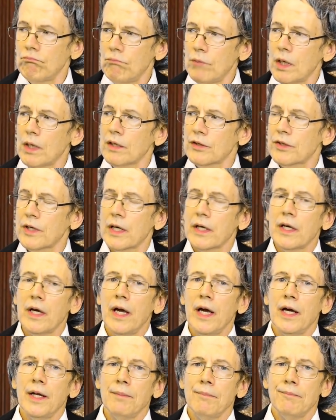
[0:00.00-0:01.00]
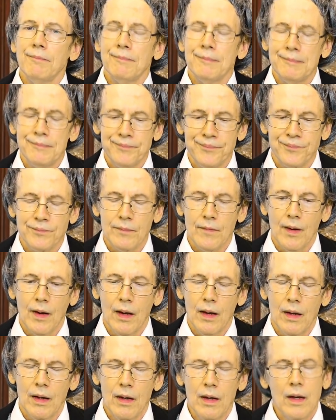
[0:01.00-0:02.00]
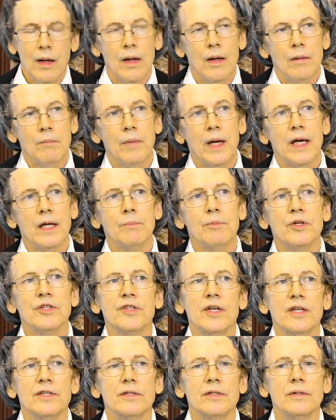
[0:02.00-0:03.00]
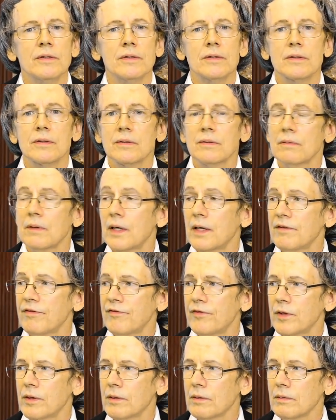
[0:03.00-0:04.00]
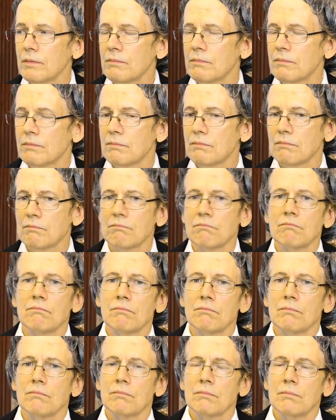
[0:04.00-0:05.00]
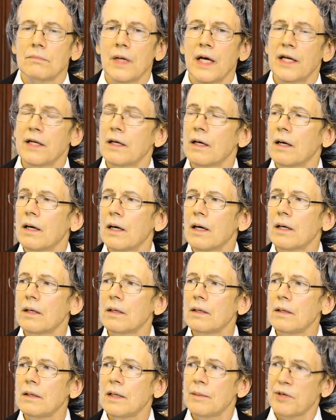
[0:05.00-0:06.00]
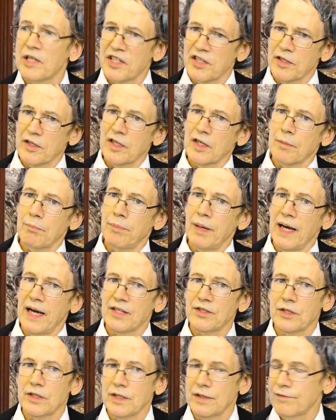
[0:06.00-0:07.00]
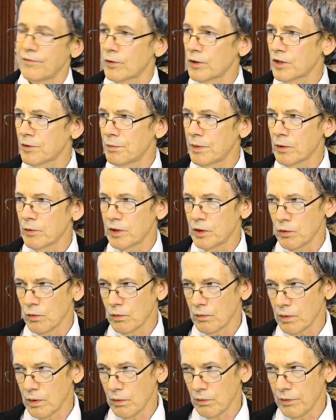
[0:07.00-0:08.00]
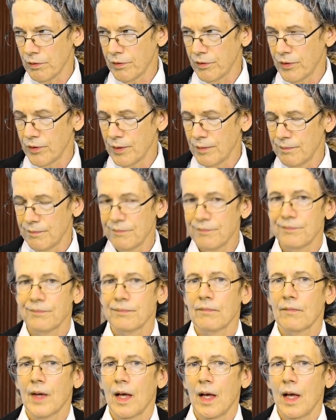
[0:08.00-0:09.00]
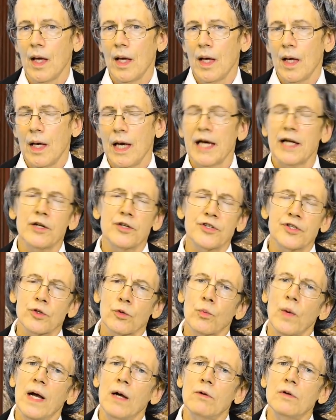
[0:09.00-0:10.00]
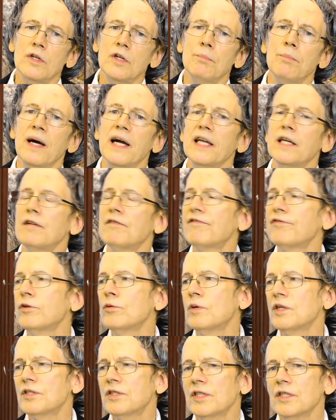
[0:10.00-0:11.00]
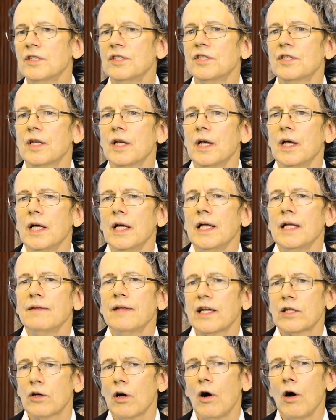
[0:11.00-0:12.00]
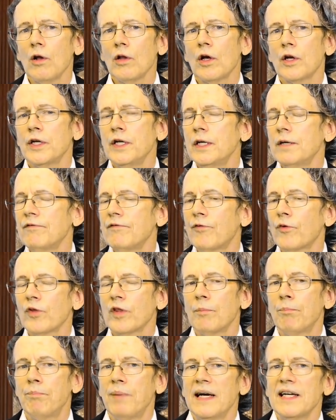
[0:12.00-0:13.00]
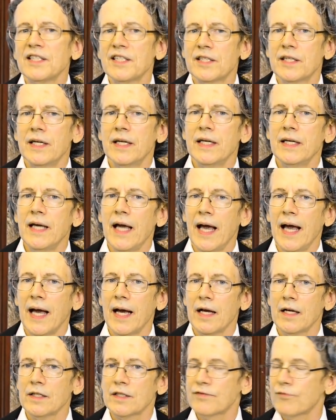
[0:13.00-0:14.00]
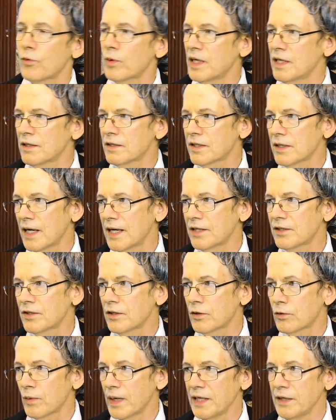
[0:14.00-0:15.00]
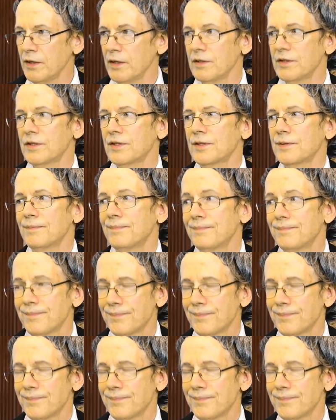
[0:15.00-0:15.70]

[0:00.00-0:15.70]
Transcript: Yes, I can. Man possesses, I feel, an unlimited capacity for spiritual growth and is surrounded by influences that call on him for the best he has for insights and greatness.